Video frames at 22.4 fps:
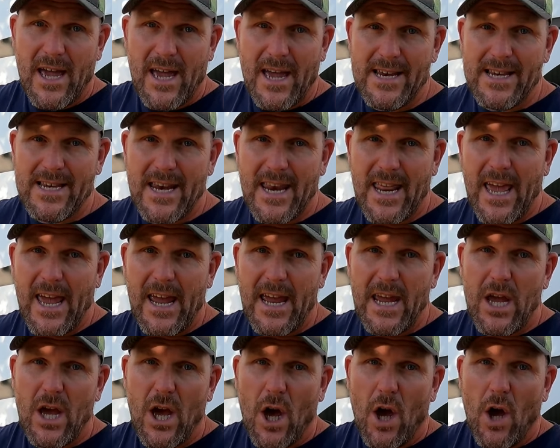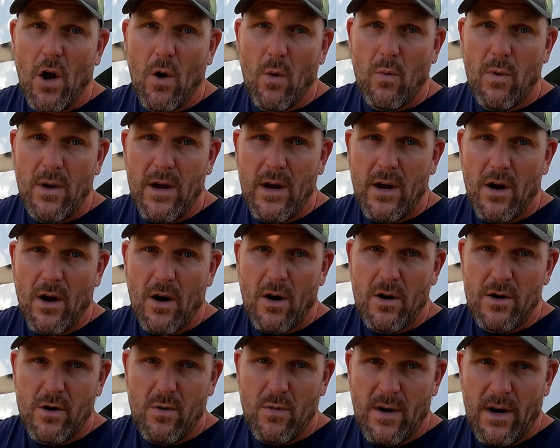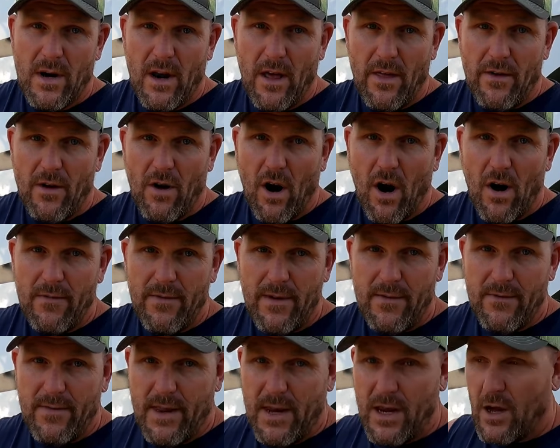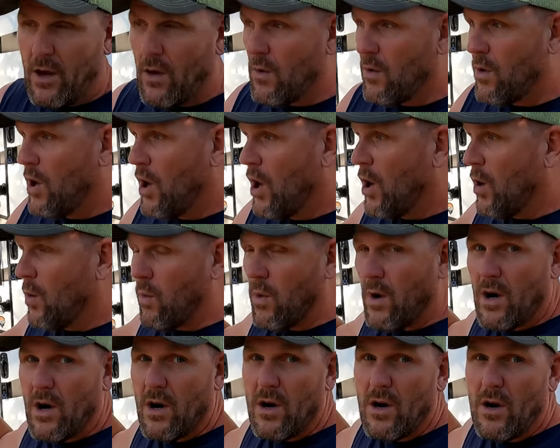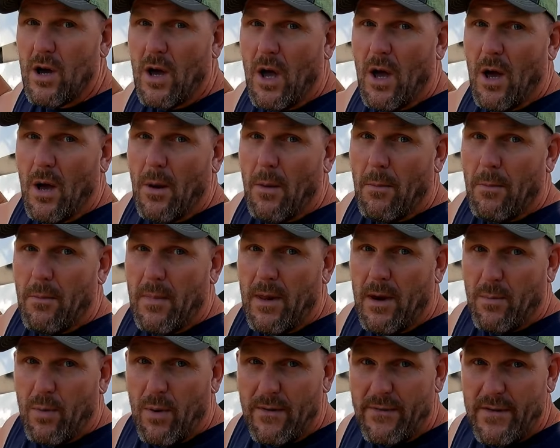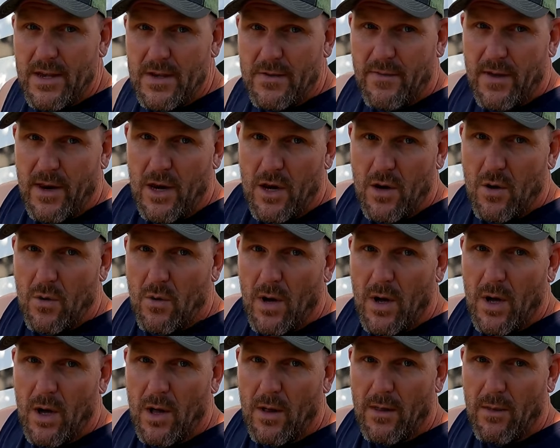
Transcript: and today we are doing another RV video where in a previous video,